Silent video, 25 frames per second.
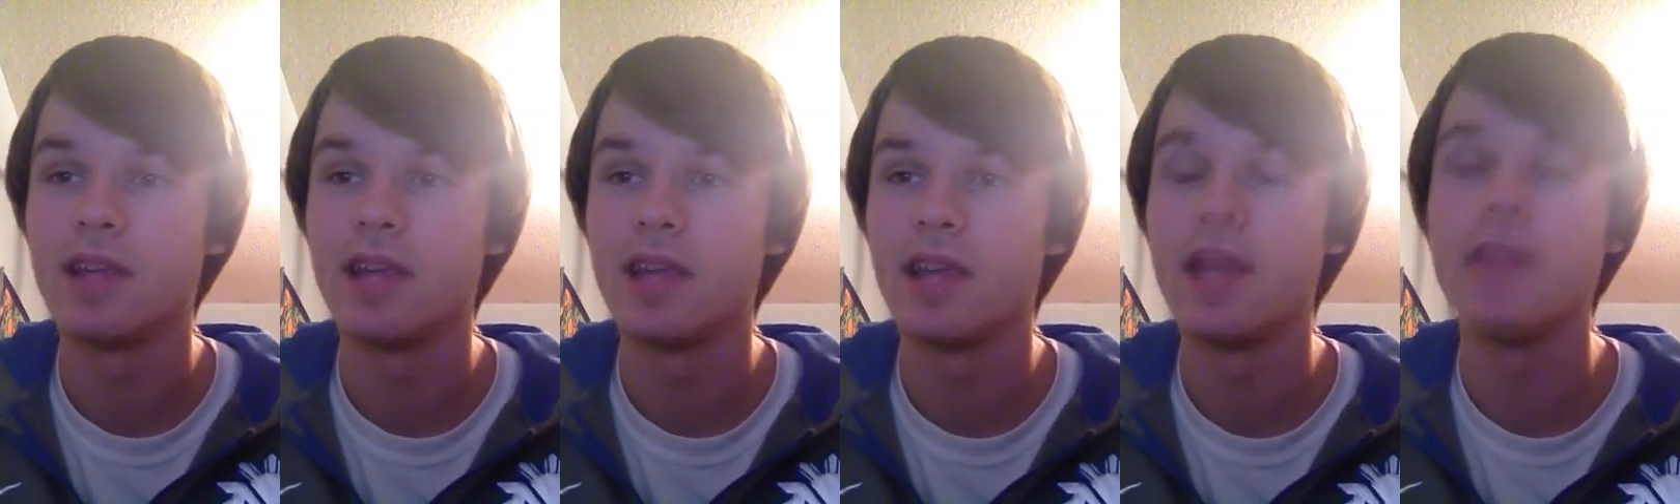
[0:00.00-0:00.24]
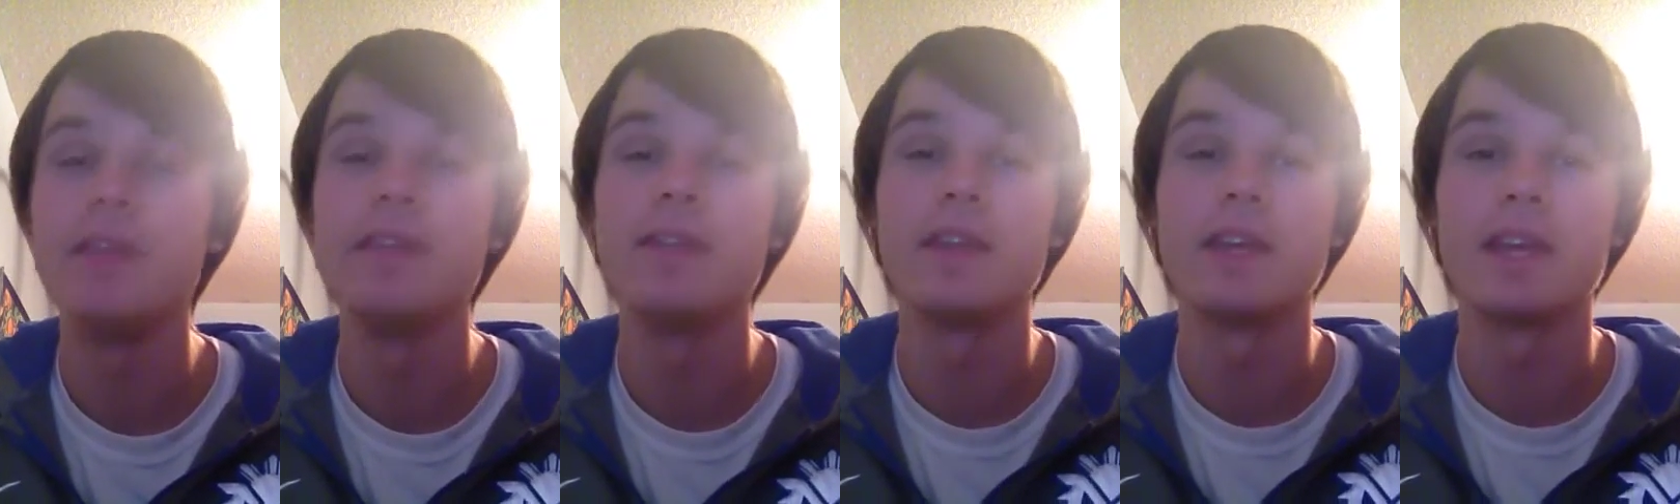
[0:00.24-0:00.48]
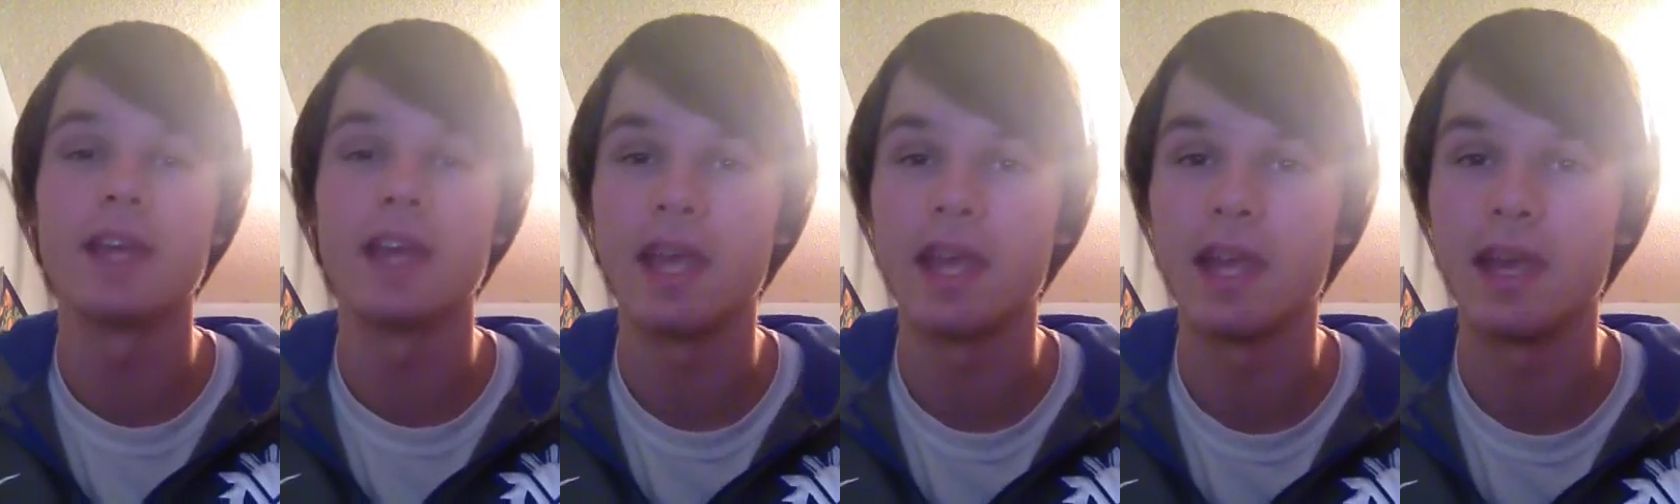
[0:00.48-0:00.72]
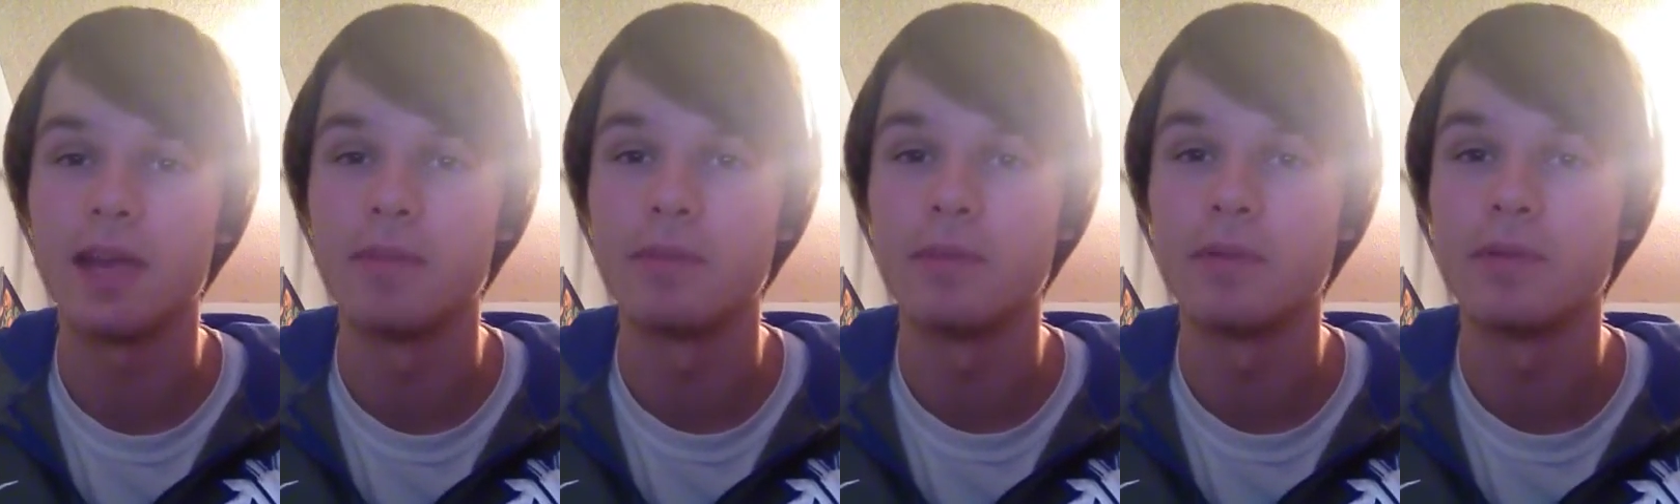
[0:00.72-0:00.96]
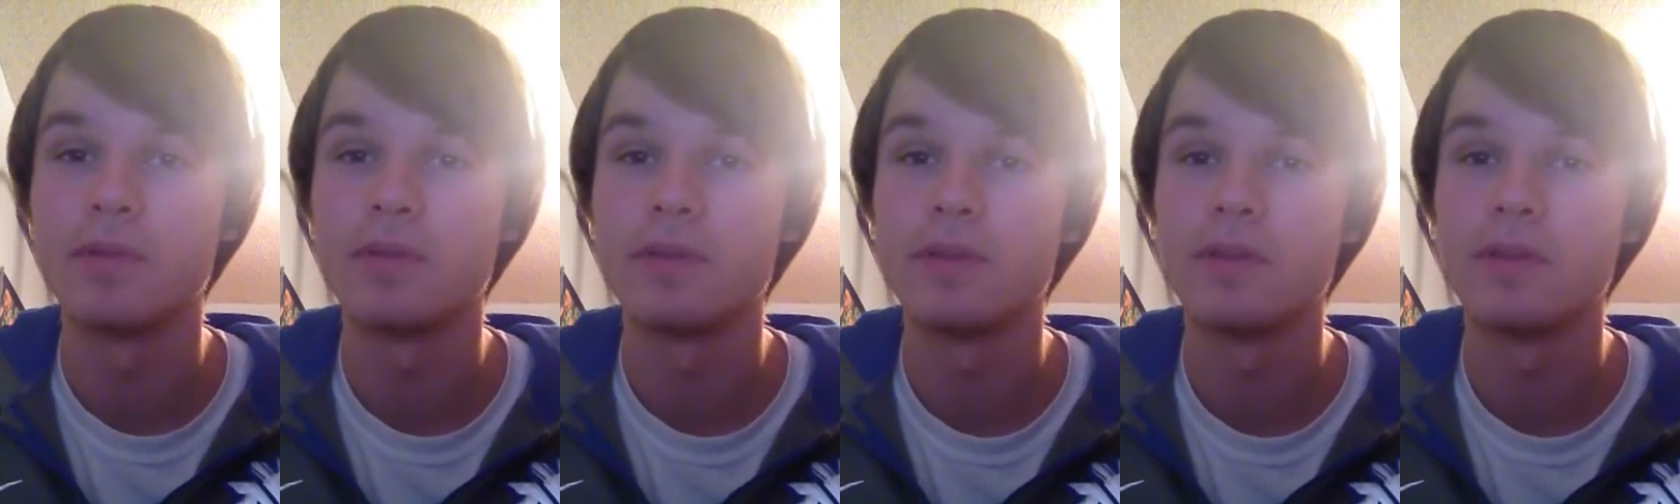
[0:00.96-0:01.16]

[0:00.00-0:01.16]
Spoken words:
in the camp